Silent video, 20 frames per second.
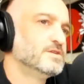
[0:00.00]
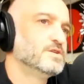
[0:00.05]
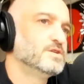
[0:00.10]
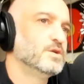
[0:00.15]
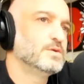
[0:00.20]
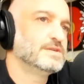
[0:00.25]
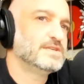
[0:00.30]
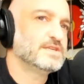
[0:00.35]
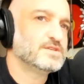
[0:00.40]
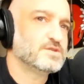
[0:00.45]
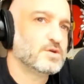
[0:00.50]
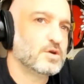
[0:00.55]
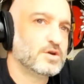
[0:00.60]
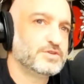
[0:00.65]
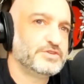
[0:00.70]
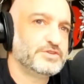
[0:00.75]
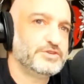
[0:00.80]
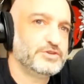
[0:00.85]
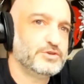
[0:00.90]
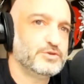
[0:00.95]
is this hard to
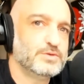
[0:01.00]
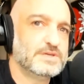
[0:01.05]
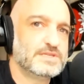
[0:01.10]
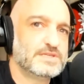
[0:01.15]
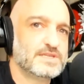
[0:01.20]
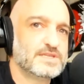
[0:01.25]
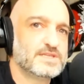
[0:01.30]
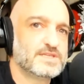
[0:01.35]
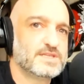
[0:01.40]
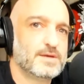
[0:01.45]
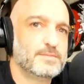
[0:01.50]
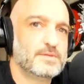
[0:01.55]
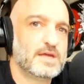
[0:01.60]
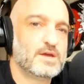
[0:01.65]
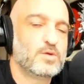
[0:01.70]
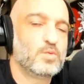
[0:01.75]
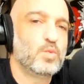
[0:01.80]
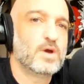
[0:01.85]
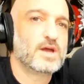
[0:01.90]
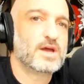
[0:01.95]
do? Is this something like,
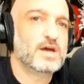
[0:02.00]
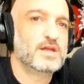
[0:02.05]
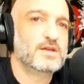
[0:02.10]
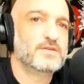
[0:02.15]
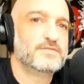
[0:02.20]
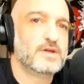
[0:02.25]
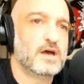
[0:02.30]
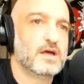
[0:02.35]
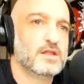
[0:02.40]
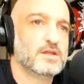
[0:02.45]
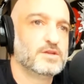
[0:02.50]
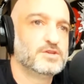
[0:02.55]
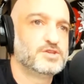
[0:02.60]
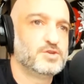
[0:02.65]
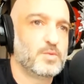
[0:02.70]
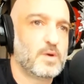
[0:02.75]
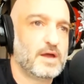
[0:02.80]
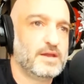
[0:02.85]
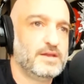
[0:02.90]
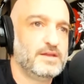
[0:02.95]
what kind of knowledge do I
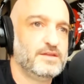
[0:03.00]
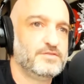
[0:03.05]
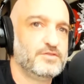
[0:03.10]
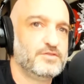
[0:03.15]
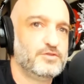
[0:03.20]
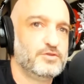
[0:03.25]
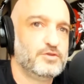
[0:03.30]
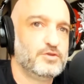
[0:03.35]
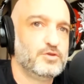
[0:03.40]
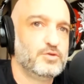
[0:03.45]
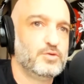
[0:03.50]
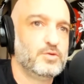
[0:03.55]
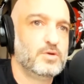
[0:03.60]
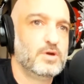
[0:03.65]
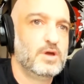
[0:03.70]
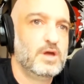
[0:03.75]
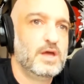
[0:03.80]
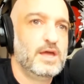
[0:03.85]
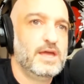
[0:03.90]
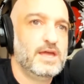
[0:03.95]
need to do
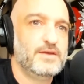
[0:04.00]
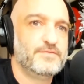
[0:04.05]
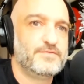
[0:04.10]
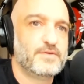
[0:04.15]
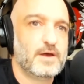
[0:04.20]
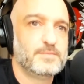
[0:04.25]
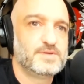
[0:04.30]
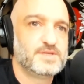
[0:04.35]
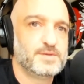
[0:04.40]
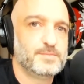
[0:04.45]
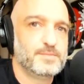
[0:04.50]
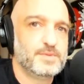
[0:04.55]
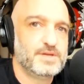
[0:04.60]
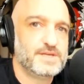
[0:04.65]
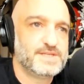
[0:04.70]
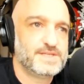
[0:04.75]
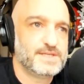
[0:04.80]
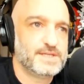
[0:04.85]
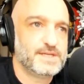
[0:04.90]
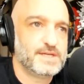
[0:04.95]
if I'm somebody
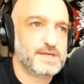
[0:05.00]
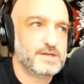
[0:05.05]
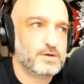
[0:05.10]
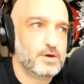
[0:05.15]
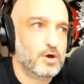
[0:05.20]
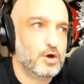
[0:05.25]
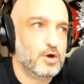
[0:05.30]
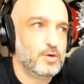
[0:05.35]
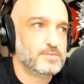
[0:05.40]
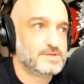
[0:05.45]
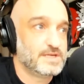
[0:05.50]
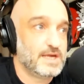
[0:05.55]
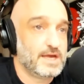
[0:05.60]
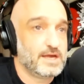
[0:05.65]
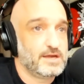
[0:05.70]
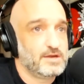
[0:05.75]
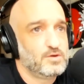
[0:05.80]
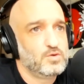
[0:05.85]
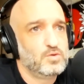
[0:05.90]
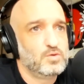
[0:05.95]
sitting at home saying,
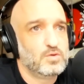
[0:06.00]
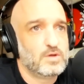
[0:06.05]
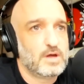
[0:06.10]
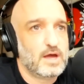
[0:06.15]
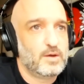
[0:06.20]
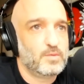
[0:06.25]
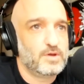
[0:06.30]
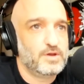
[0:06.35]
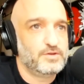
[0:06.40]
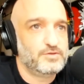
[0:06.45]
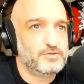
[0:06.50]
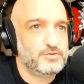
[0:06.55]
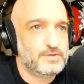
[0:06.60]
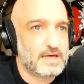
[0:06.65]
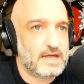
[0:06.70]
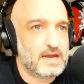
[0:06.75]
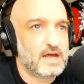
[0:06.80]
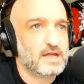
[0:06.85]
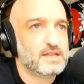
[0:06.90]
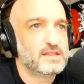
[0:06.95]
cool, I want to do that.
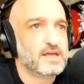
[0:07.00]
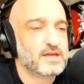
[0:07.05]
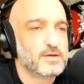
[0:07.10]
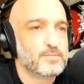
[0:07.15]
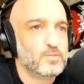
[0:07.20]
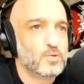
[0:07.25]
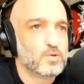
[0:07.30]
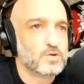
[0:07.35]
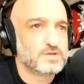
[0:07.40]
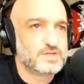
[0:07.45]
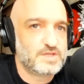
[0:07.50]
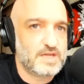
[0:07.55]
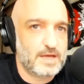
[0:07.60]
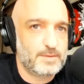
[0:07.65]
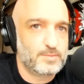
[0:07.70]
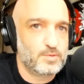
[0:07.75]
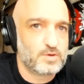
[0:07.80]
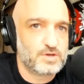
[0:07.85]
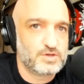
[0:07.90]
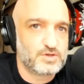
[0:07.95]
I'd like a more stable
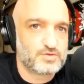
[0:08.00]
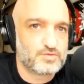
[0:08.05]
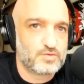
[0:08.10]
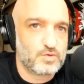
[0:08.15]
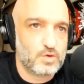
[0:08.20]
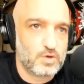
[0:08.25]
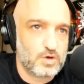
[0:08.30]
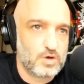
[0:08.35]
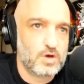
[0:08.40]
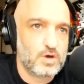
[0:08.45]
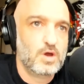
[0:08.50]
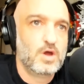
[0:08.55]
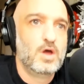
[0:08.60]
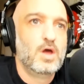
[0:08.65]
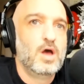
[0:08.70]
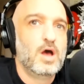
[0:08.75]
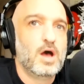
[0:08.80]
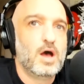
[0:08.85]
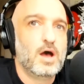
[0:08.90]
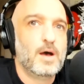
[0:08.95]
controller,
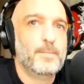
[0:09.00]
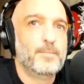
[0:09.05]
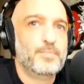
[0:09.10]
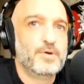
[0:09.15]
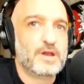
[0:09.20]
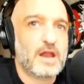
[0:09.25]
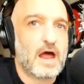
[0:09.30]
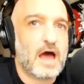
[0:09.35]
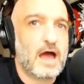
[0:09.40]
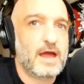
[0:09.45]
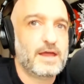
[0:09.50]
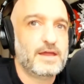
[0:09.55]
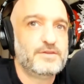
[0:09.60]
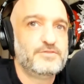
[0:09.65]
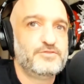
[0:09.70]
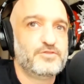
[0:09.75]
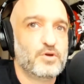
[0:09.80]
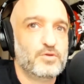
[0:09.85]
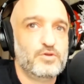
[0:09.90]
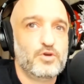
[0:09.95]
but yeah. I
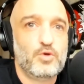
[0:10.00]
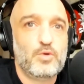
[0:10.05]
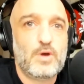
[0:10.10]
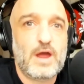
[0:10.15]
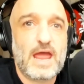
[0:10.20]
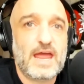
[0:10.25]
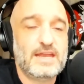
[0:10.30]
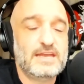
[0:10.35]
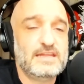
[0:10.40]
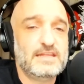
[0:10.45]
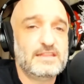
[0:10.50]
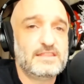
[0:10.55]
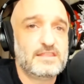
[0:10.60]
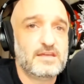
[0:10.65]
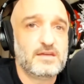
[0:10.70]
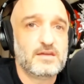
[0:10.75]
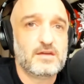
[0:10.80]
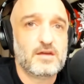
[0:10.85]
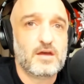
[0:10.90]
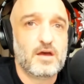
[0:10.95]
don't know anything.
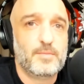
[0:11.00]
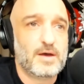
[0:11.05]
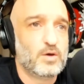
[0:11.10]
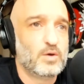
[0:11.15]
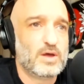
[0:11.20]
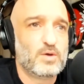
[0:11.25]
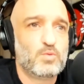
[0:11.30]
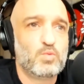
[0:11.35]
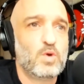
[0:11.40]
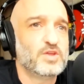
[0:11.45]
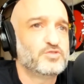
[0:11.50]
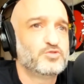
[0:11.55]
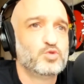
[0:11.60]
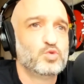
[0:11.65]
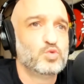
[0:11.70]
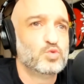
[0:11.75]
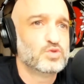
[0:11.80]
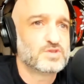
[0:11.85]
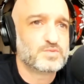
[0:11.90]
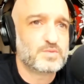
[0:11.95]
Yeah. Like what
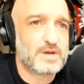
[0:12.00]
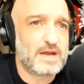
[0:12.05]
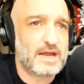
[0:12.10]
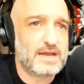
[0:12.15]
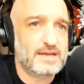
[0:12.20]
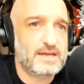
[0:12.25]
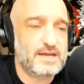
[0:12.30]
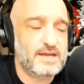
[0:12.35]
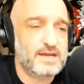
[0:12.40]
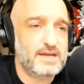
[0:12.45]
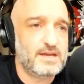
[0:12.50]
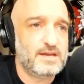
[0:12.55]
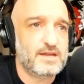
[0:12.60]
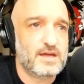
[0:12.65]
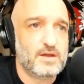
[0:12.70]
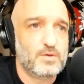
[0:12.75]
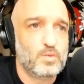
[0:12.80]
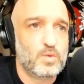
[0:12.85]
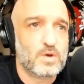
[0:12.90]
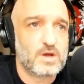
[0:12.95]
tools would I need and
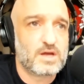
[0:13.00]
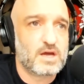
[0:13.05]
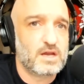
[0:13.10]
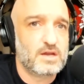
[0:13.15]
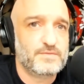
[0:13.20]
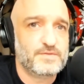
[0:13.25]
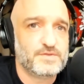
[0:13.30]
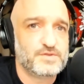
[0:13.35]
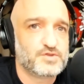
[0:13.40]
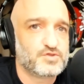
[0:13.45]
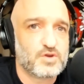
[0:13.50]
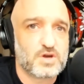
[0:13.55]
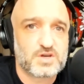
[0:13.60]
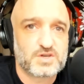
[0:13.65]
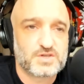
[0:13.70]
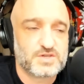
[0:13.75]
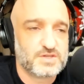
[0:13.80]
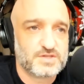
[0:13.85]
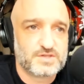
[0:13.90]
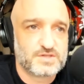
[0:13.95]
what kind of
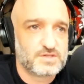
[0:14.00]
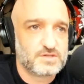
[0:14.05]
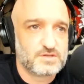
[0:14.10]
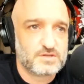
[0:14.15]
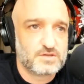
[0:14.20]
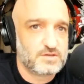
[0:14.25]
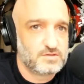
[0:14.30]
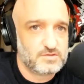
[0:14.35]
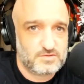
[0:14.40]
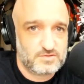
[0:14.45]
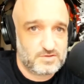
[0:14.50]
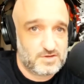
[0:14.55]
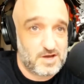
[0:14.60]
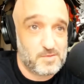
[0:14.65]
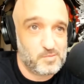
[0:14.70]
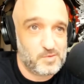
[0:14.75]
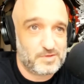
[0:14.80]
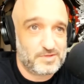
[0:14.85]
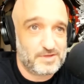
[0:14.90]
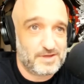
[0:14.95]
instructions come with
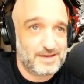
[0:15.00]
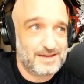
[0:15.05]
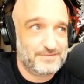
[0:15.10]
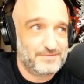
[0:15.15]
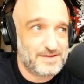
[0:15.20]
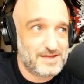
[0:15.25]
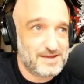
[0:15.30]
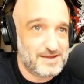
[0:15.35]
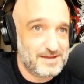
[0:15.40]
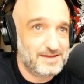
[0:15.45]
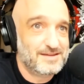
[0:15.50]
it, if any?